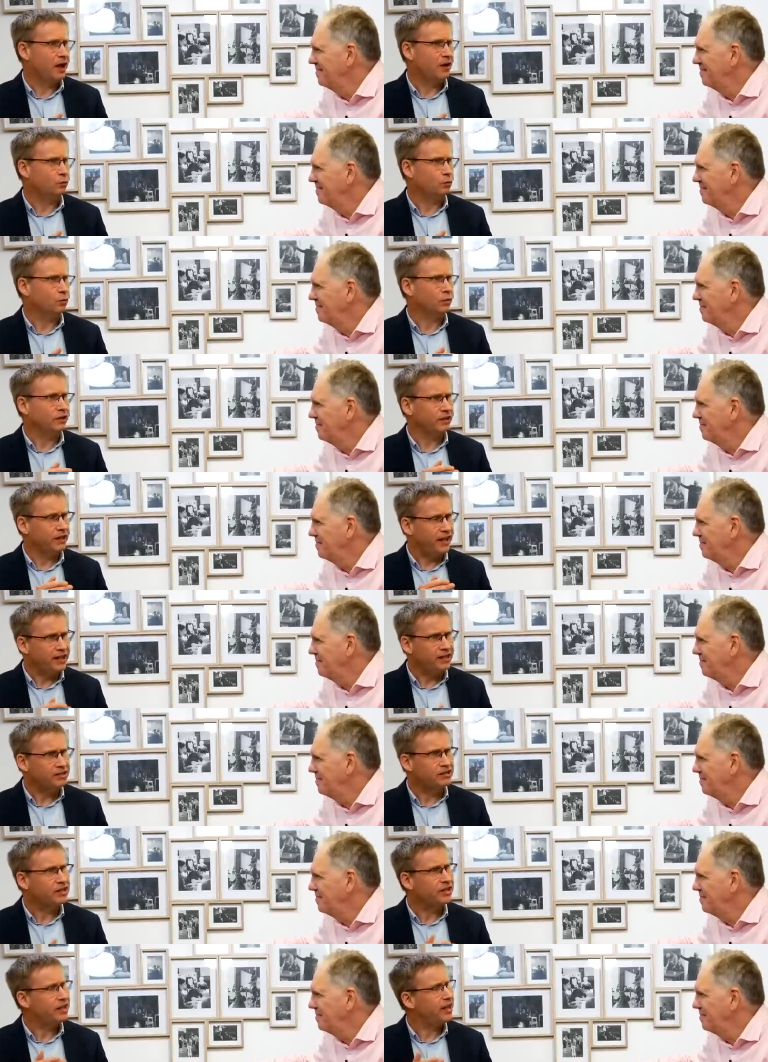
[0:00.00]

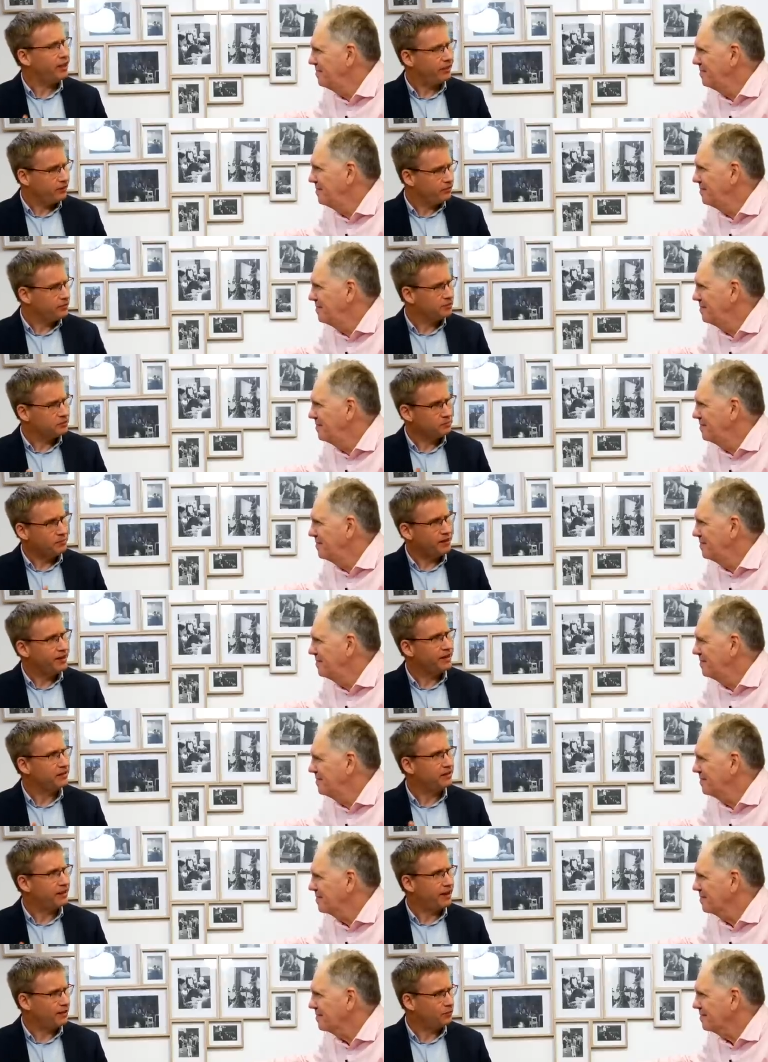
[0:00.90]
Speaker 1: relate together as
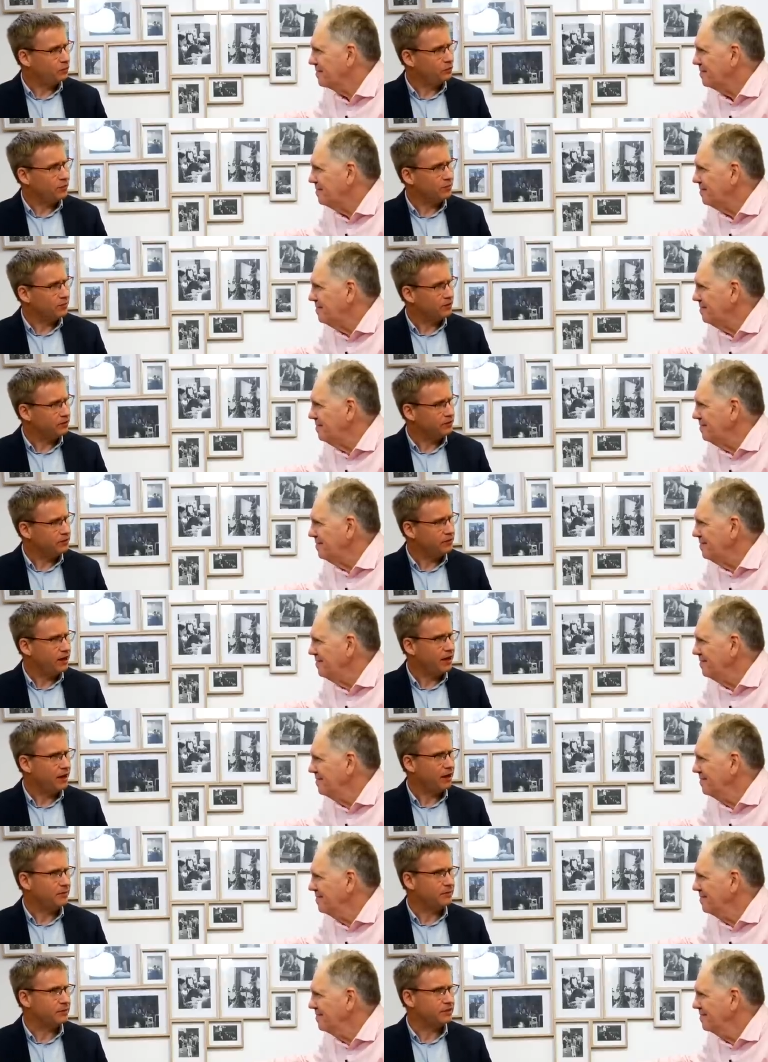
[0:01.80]
men and women women,
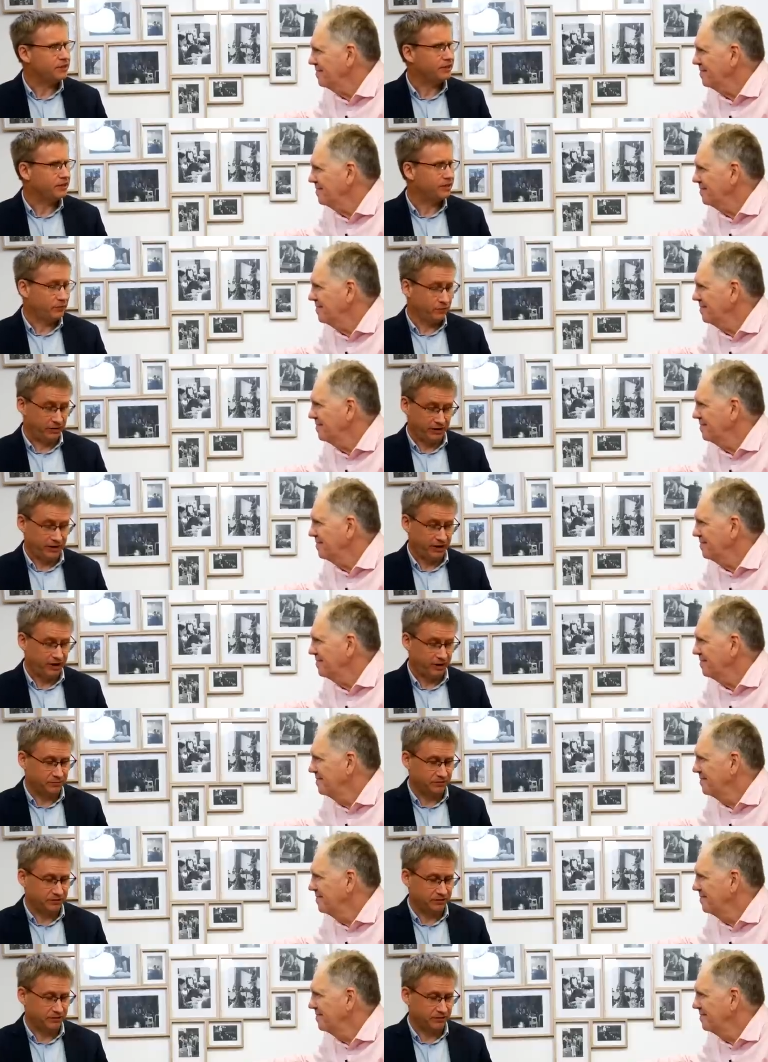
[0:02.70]
um, particularly when it
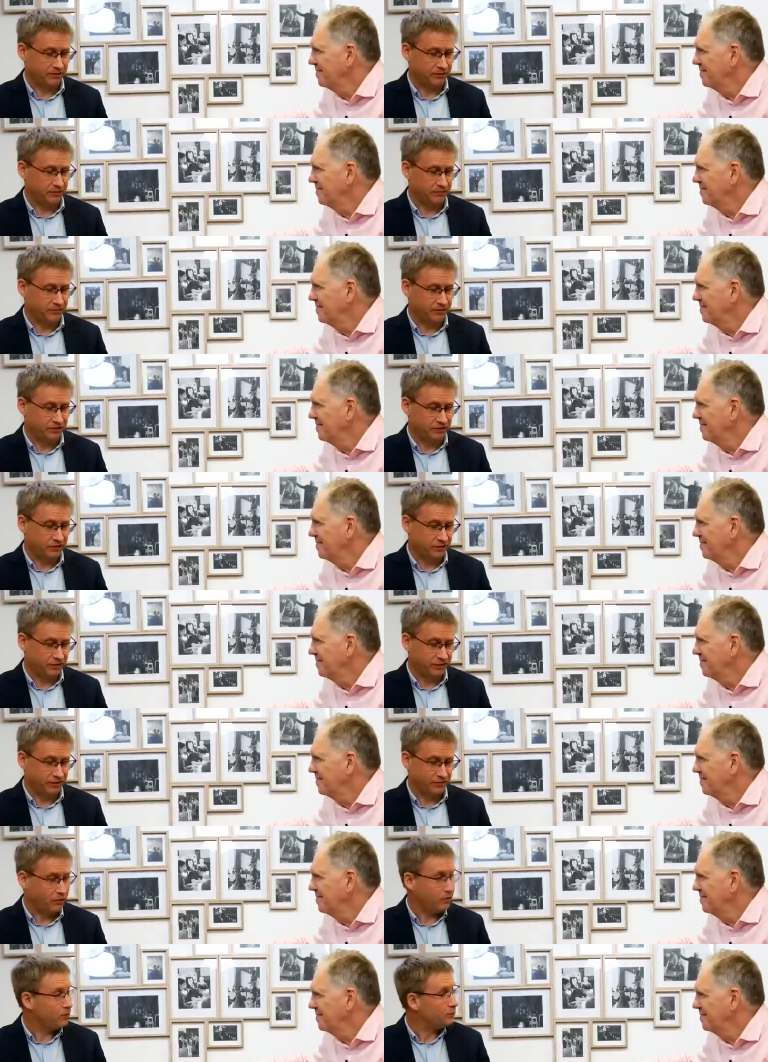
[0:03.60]
comes to the ministry
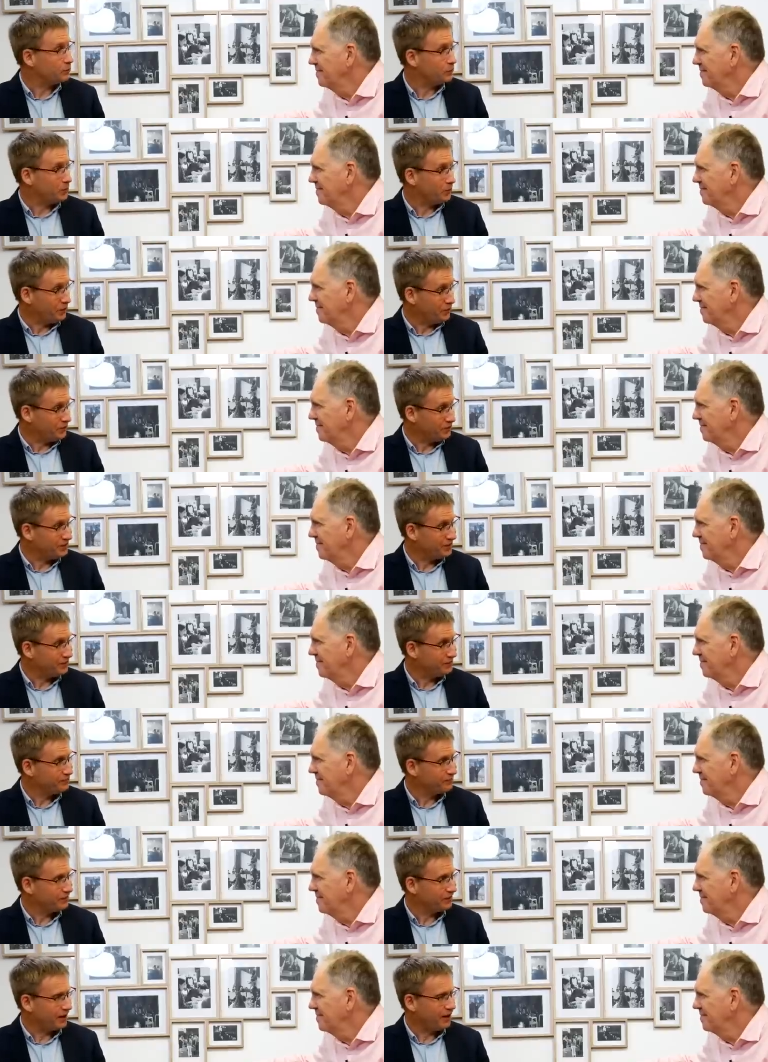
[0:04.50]
of God's word.
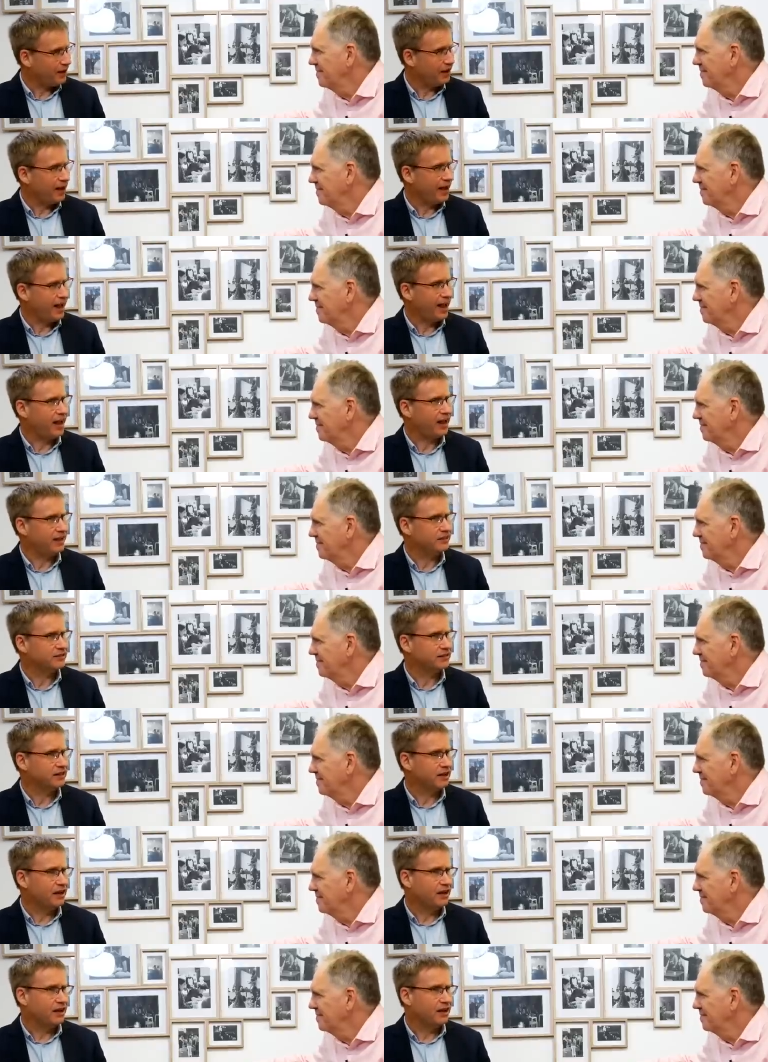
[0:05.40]
Uh, and